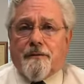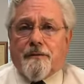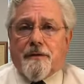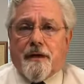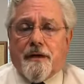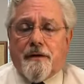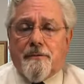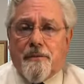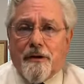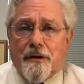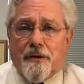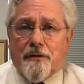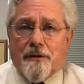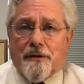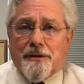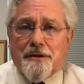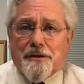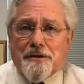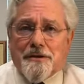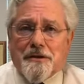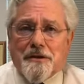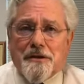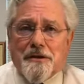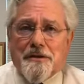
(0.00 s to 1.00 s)
of
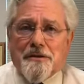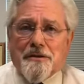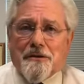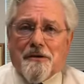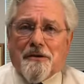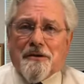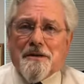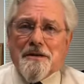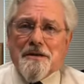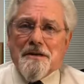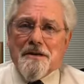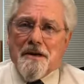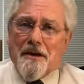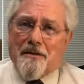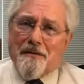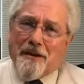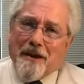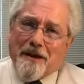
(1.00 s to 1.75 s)
Tiberius Caesar,